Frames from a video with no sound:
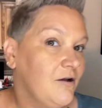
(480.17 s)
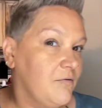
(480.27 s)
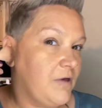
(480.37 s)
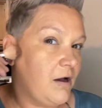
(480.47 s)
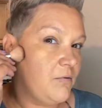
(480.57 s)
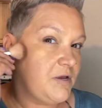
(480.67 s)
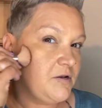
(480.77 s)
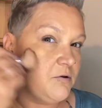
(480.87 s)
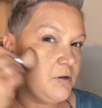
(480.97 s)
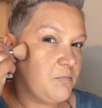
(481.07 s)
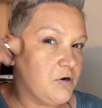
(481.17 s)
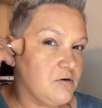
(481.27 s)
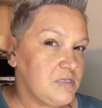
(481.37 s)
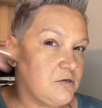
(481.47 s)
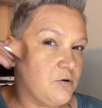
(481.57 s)
of that. We can do it in
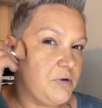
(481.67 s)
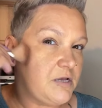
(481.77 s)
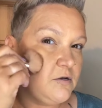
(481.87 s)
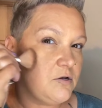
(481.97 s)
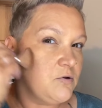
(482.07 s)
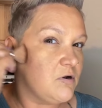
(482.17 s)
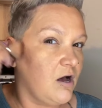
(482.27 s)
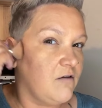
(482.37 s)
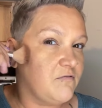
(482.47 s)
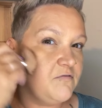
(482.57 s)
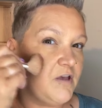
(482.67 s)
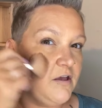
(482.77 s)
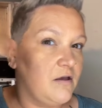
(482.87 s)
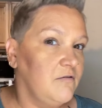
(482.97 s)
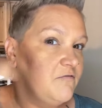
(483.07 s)
person, or we can do it off of
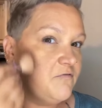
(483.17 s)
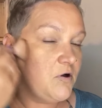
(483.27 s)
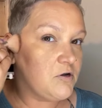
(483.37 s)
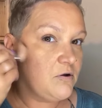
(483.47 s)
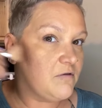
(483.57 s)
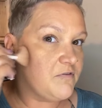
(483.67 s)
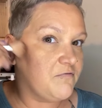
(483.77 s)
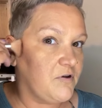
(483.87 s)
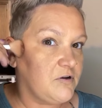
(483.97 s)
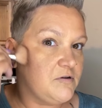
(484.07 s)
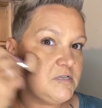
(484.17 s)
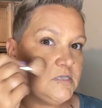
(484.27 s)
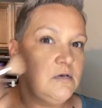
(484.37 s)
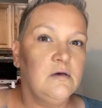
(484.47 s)
a photo if the photo is